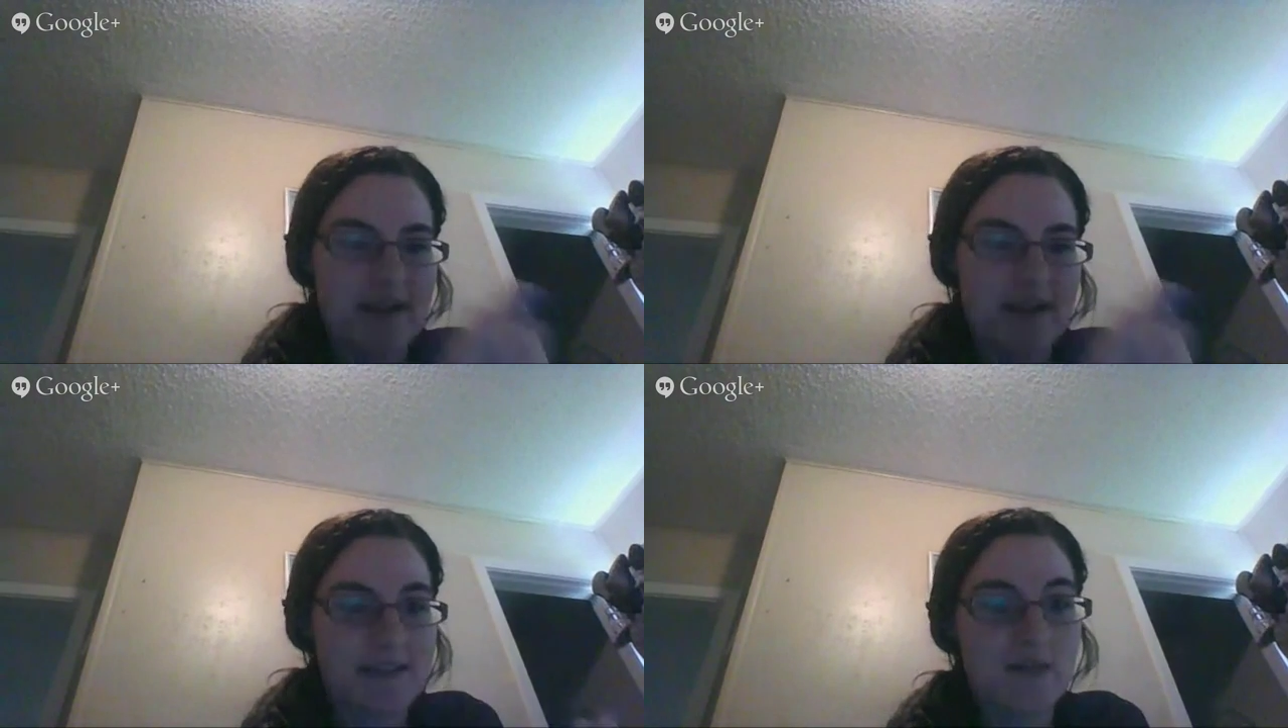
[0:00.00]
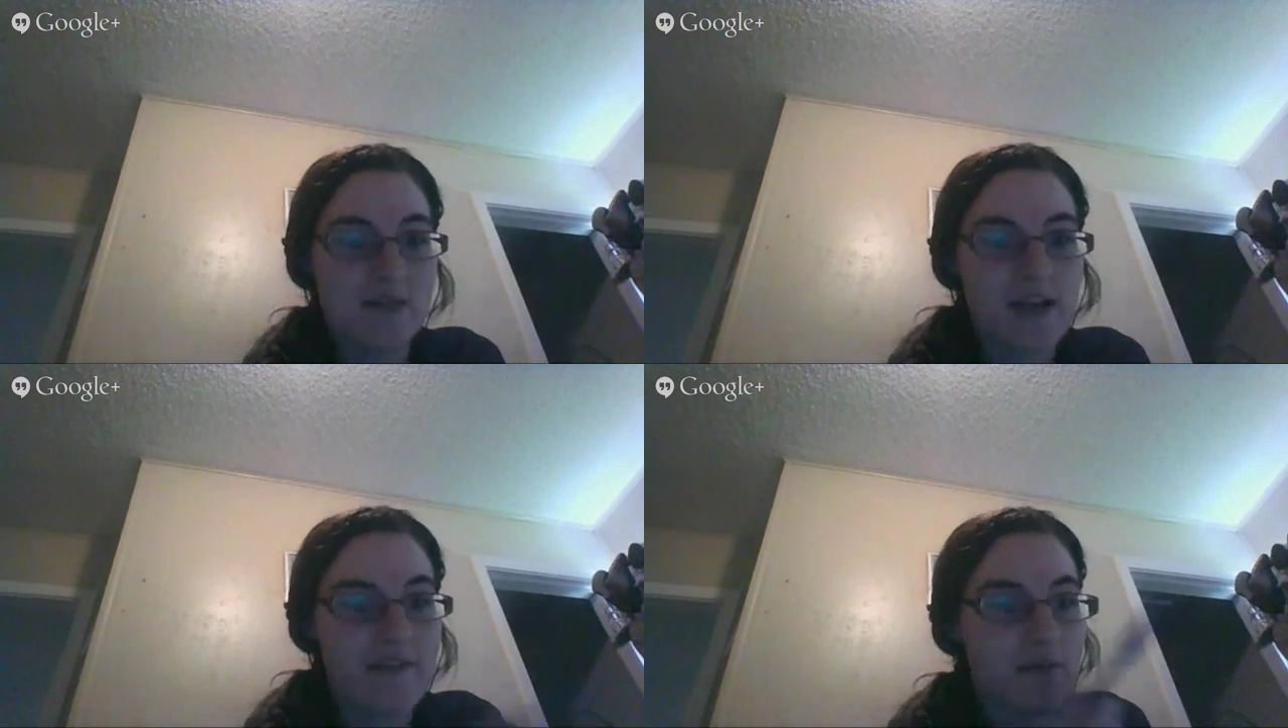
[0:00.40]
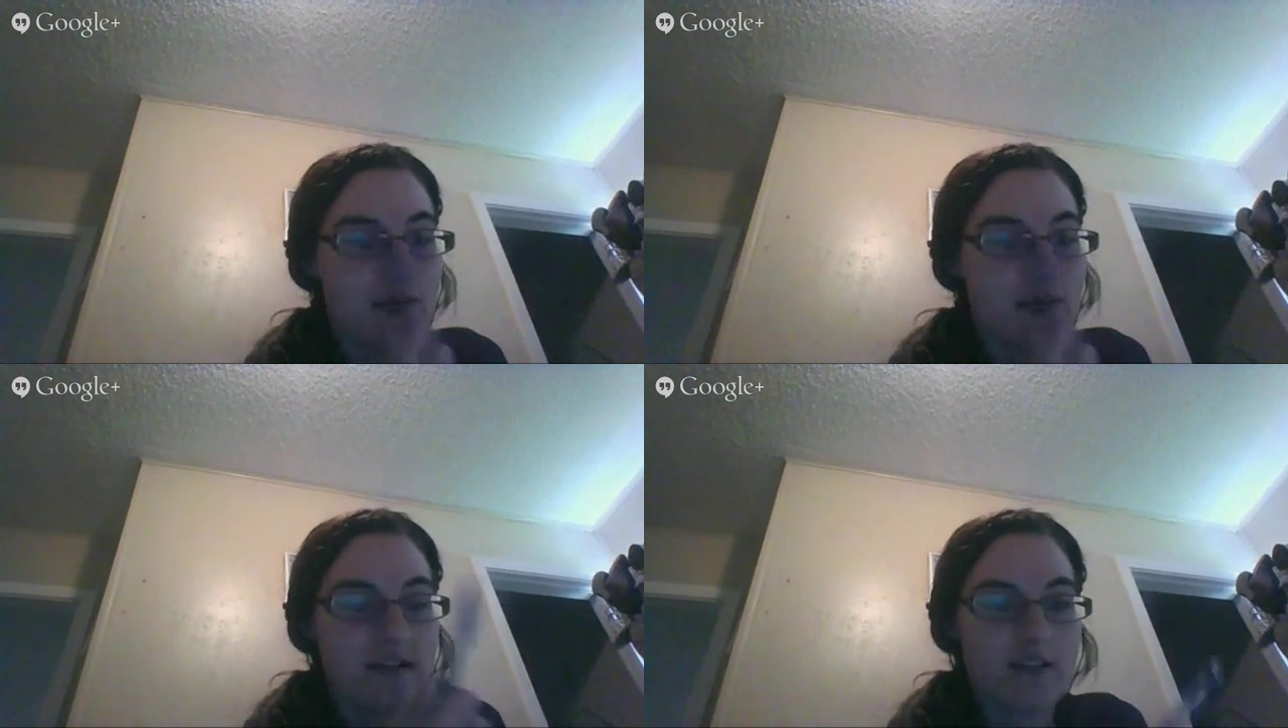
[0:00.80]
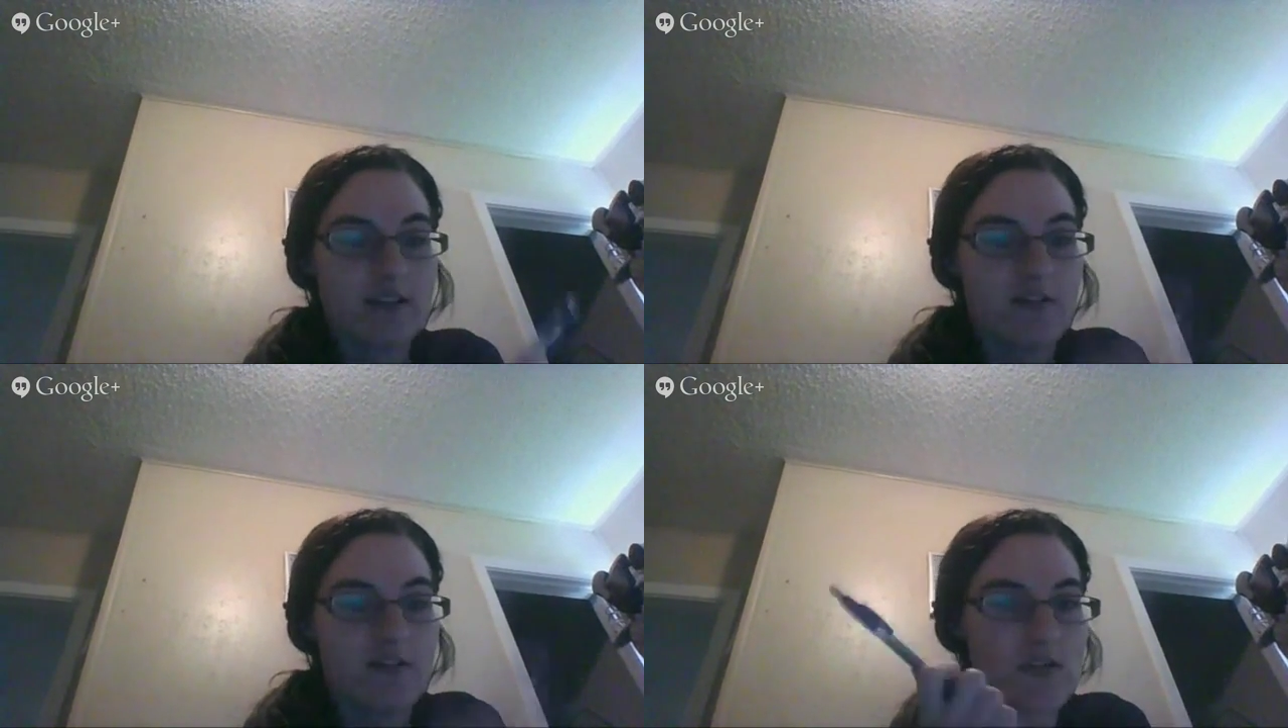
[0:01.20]
Now this one everyone
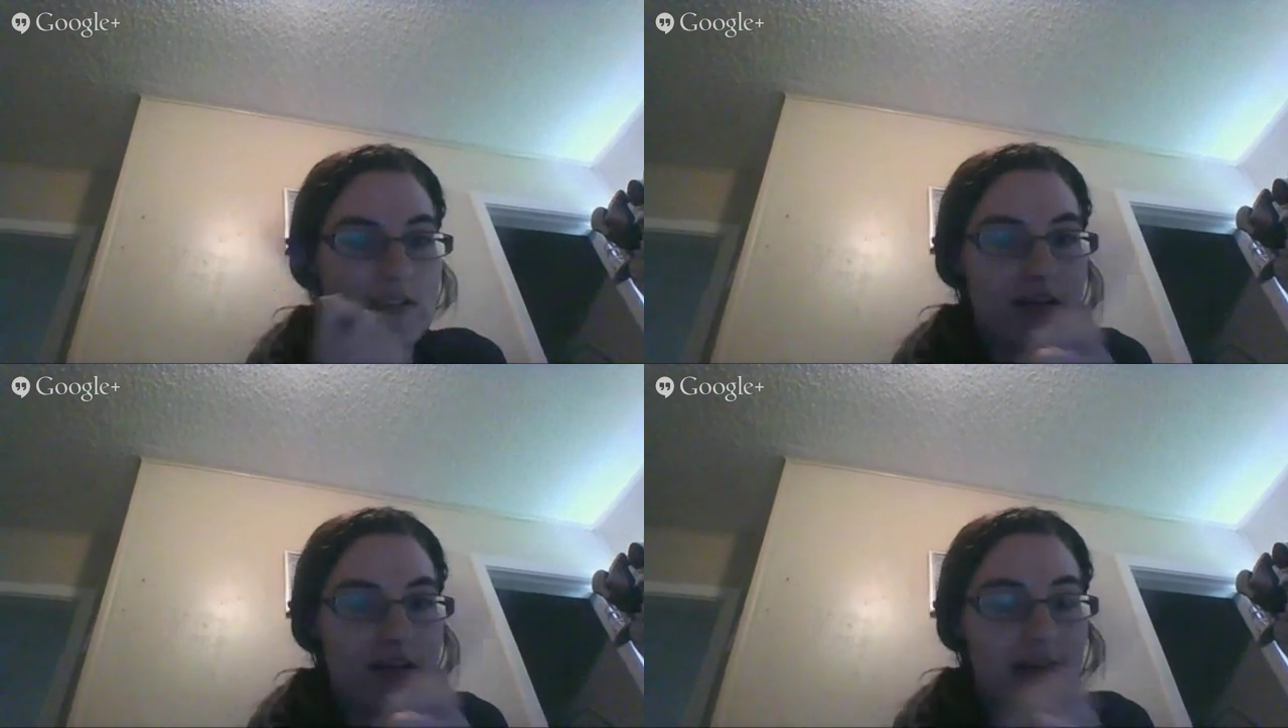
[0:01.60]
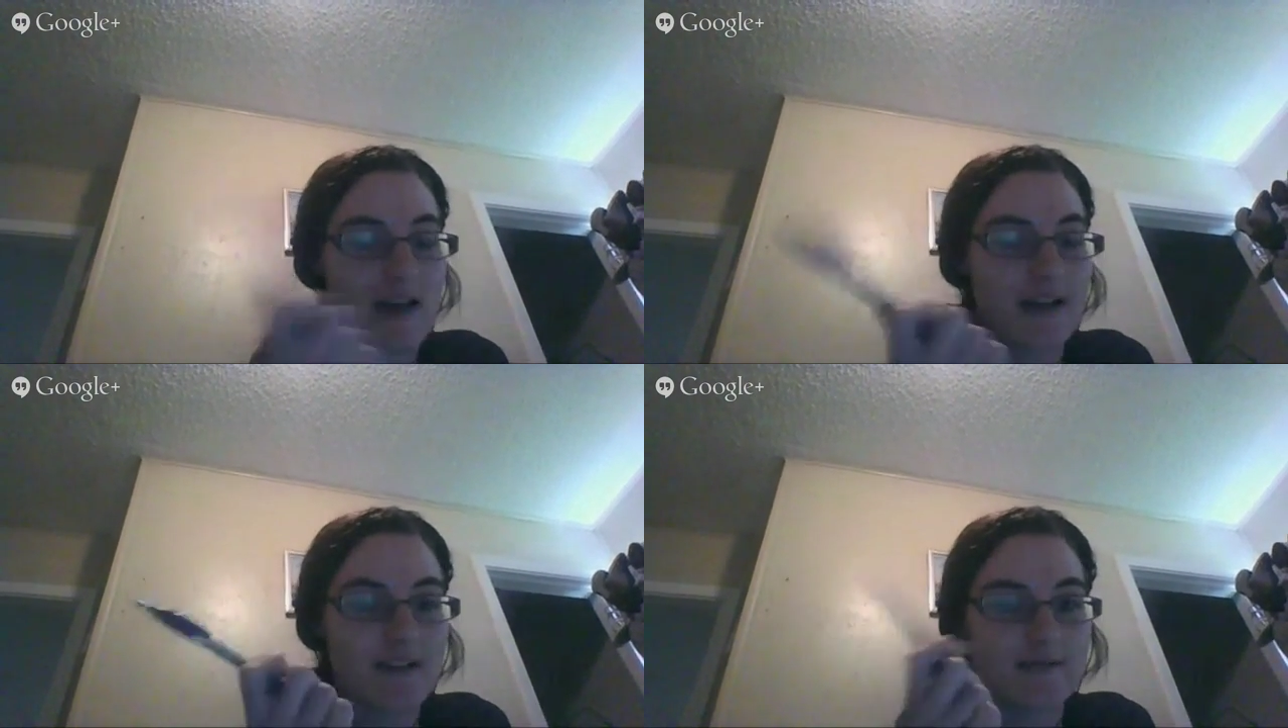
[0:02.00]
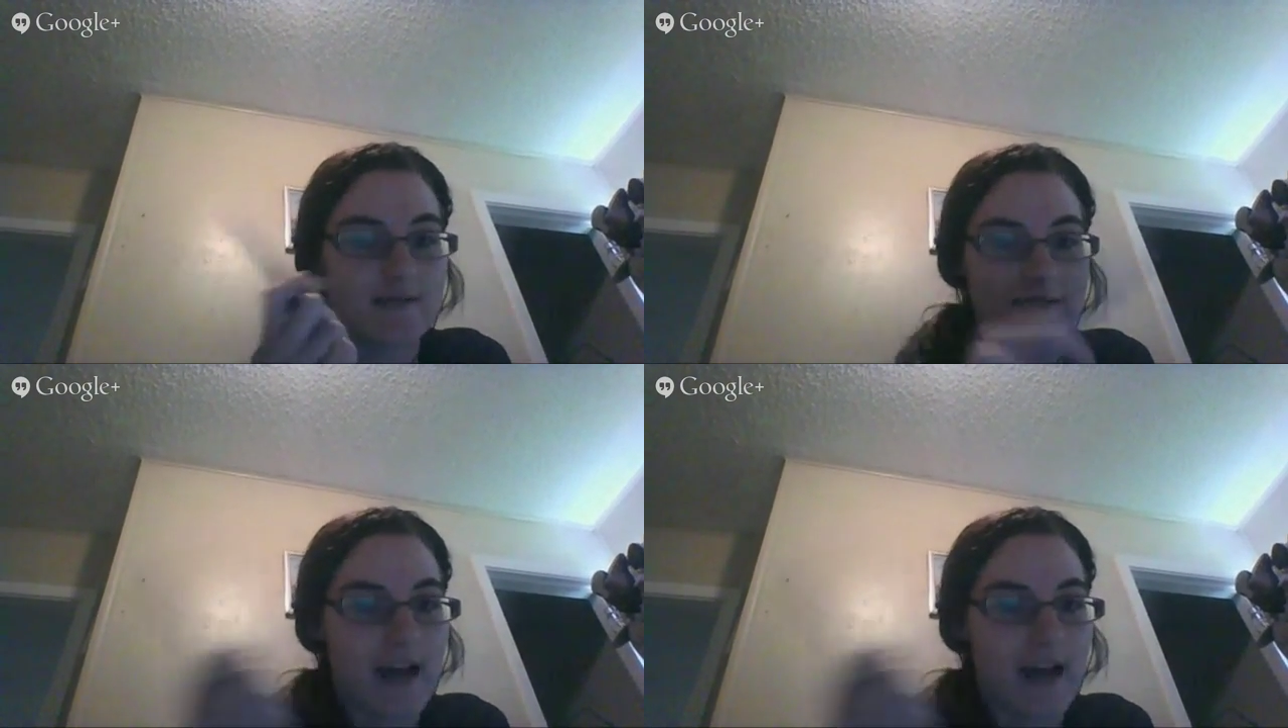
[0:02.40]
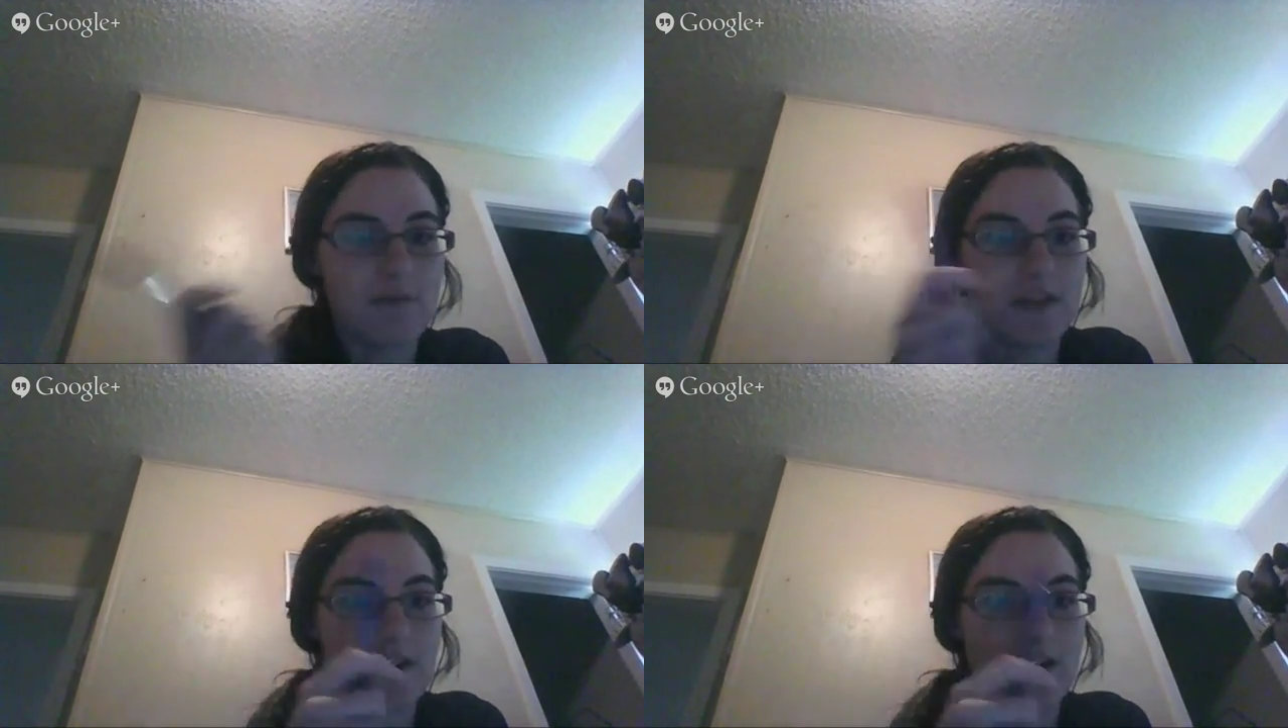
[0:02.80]
confused the heck out
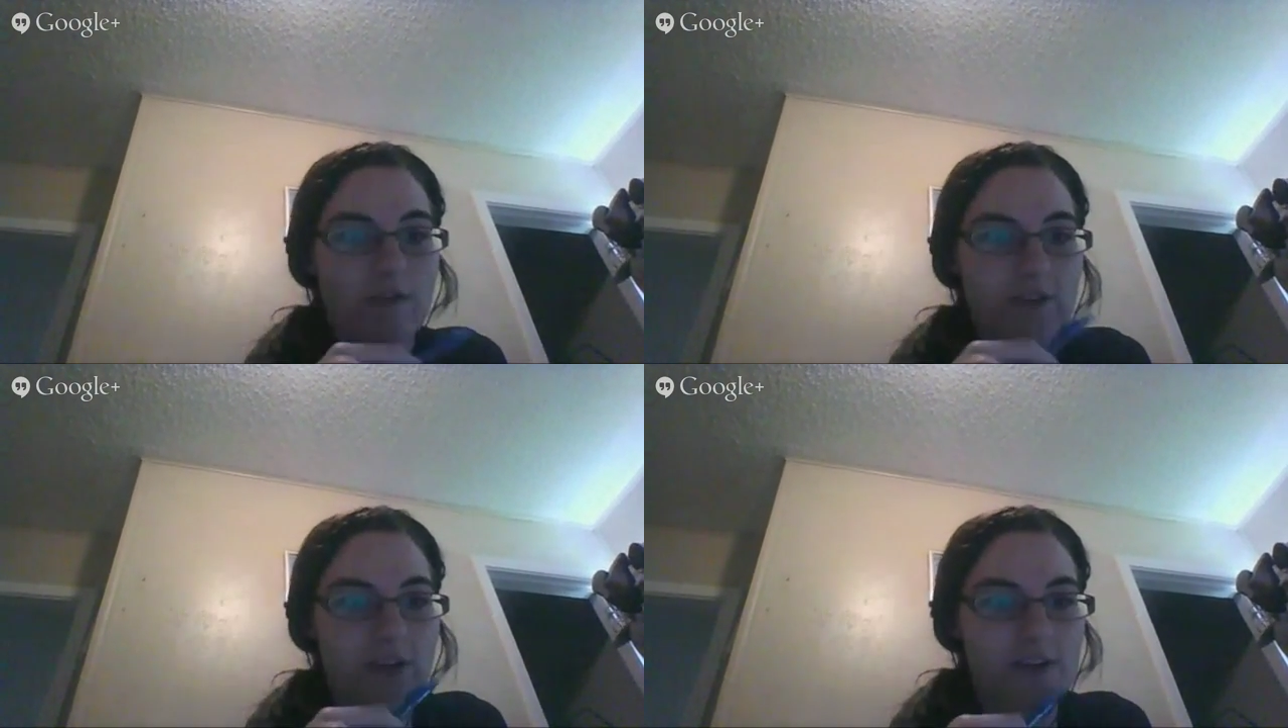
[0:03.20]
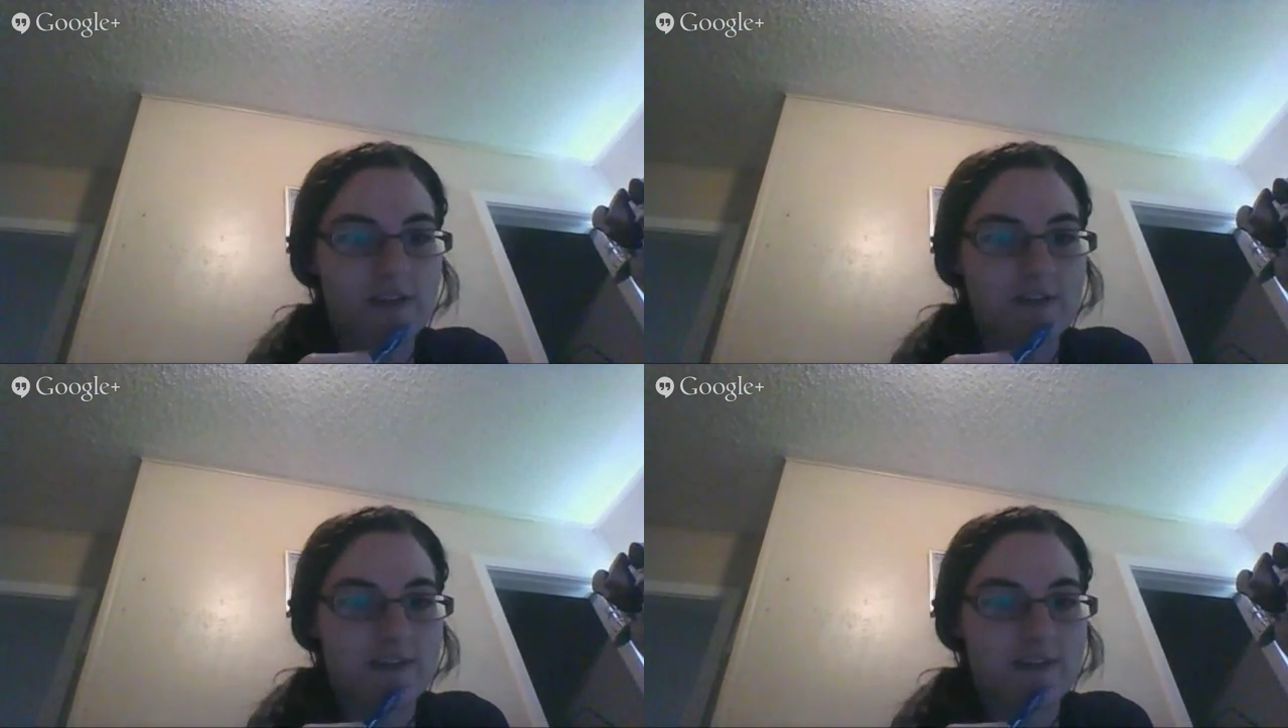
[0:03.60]
of me over.